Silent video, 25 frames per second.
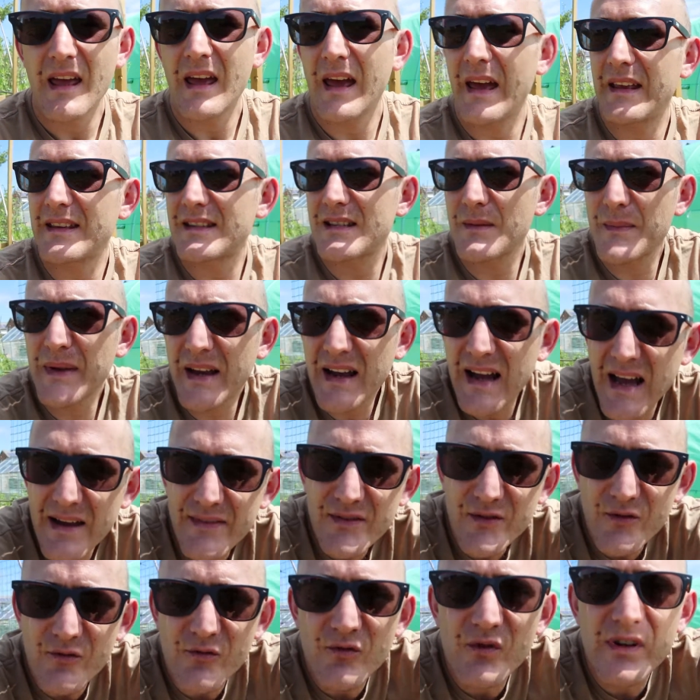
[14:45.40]
And something I
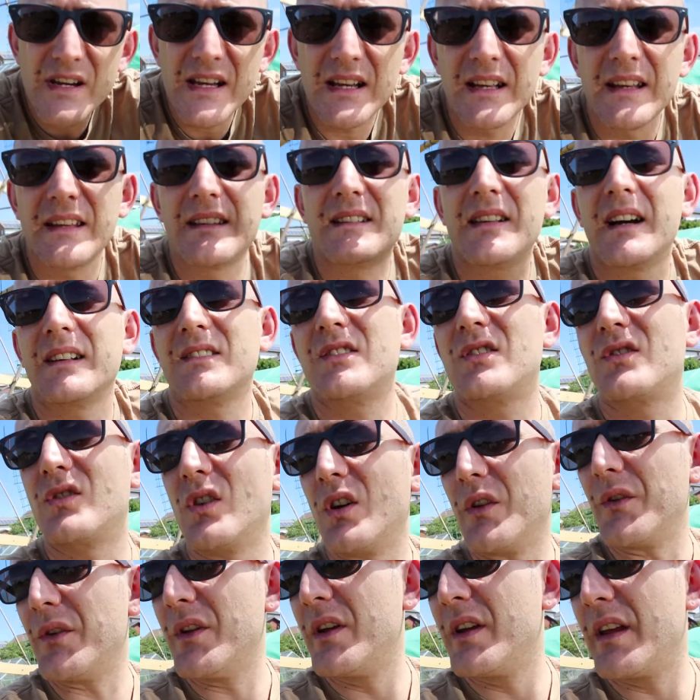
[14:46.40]
haven't really touched
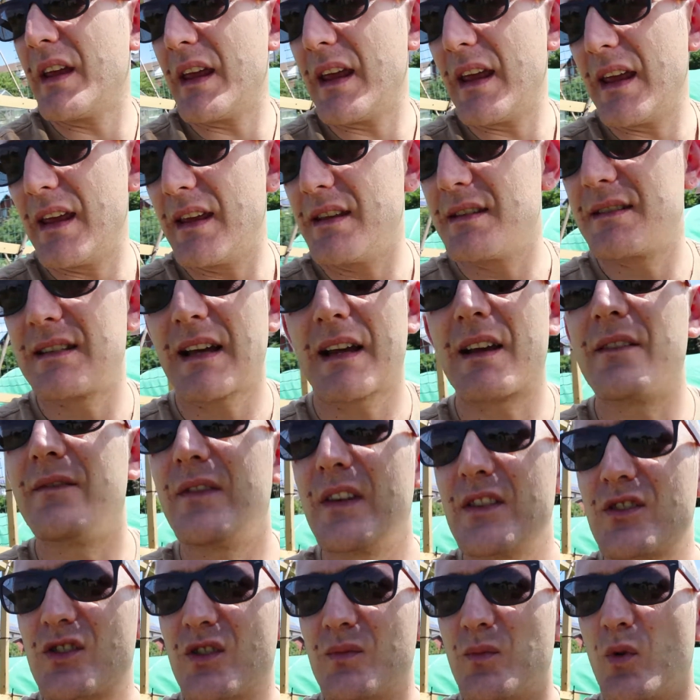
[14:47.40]
on is like a
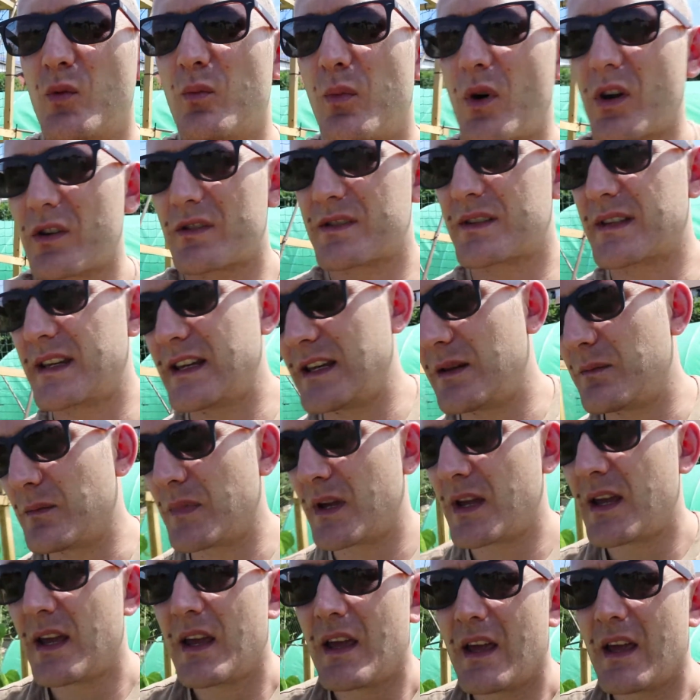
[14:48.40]
vegetable box scheme,